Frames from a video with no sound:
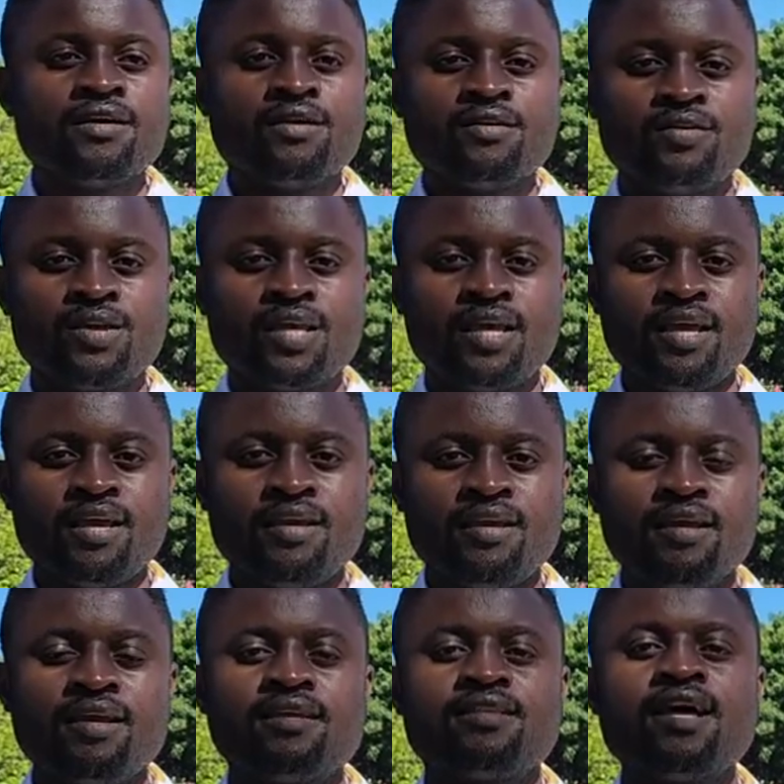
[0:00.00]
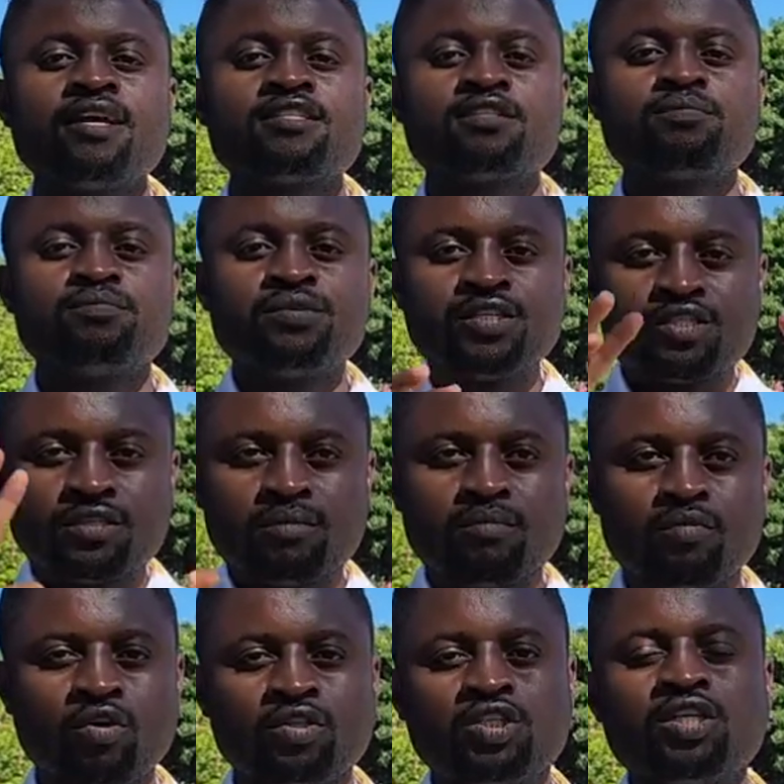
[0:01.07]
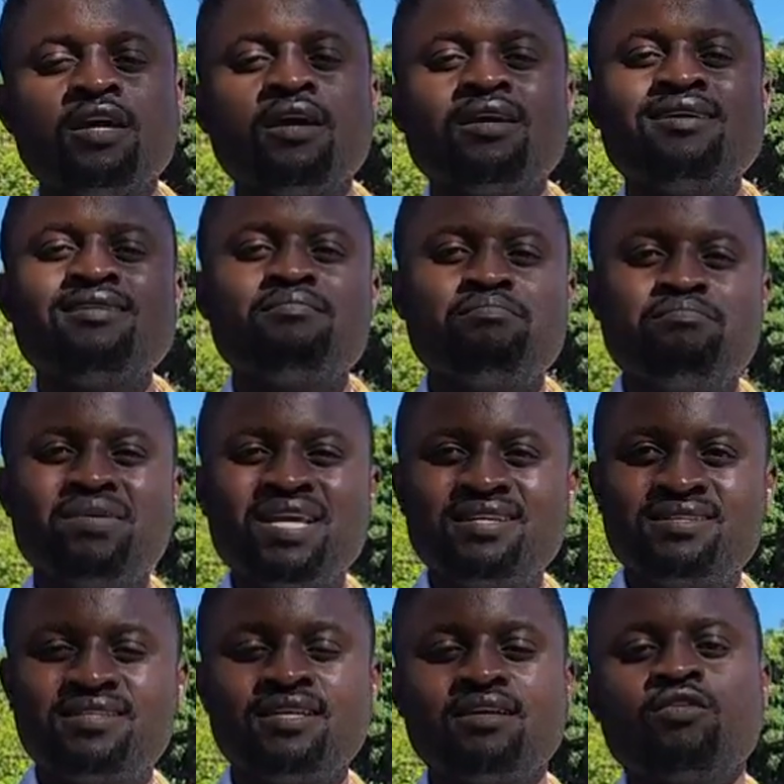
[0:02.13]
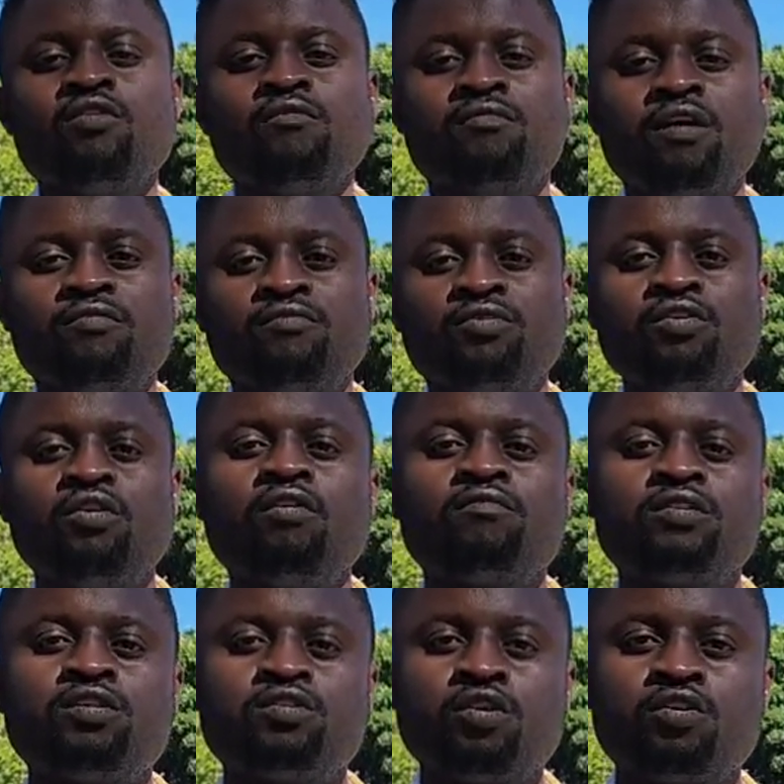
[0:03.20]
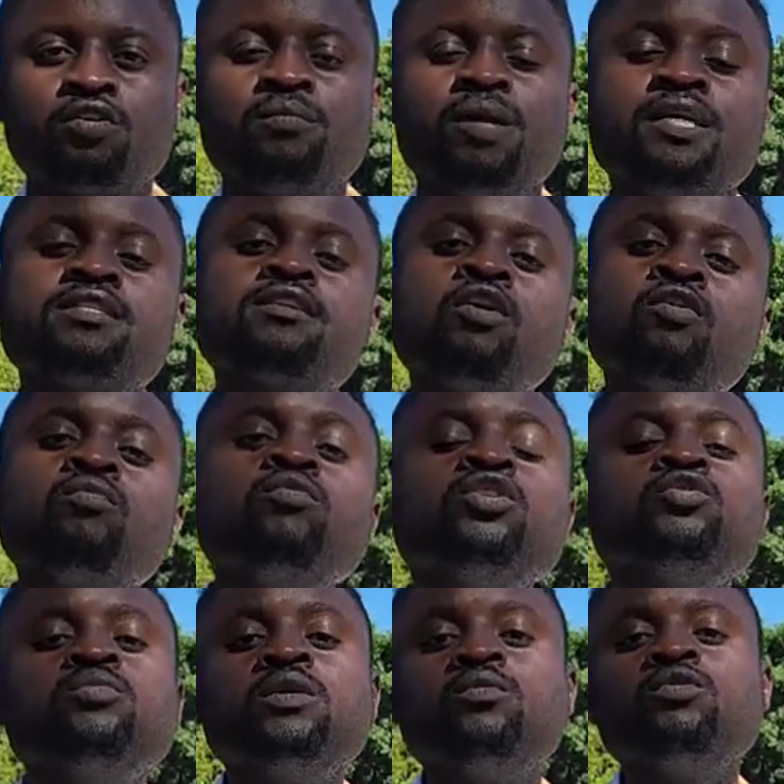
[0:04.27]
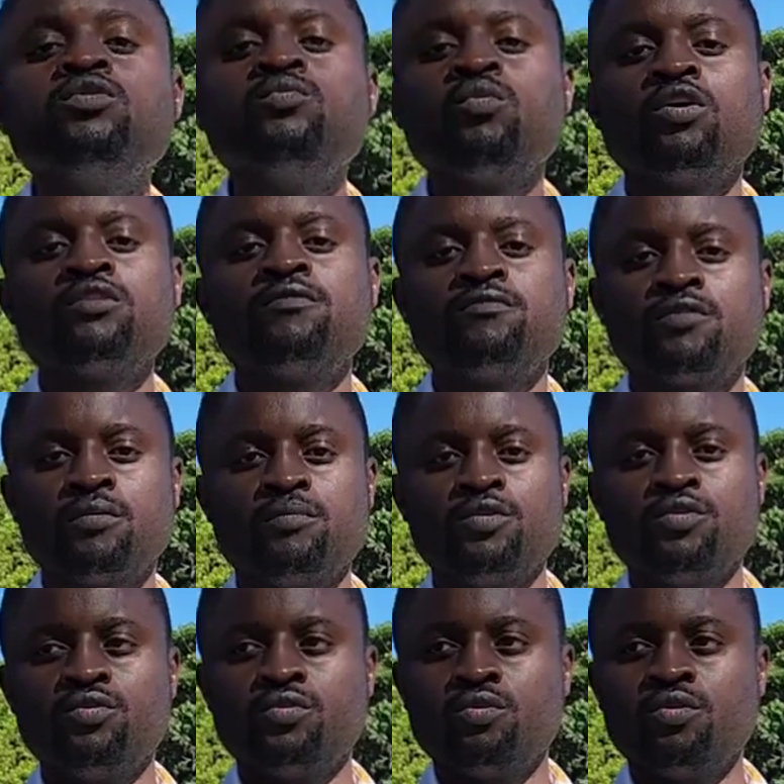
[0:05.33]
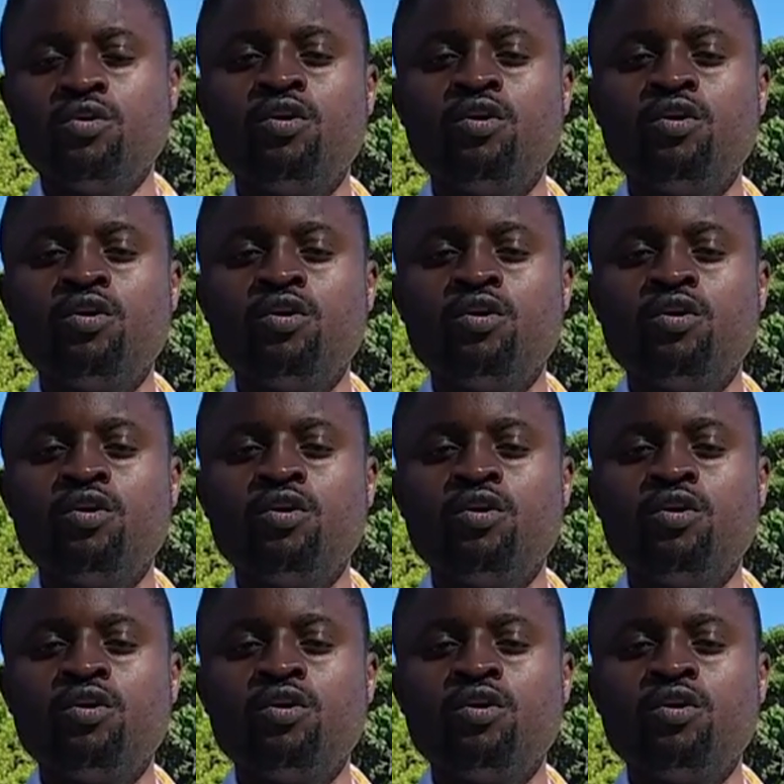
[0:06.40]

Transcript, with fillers: Okay, that's pretty much a basic overview of the document which we would want from you.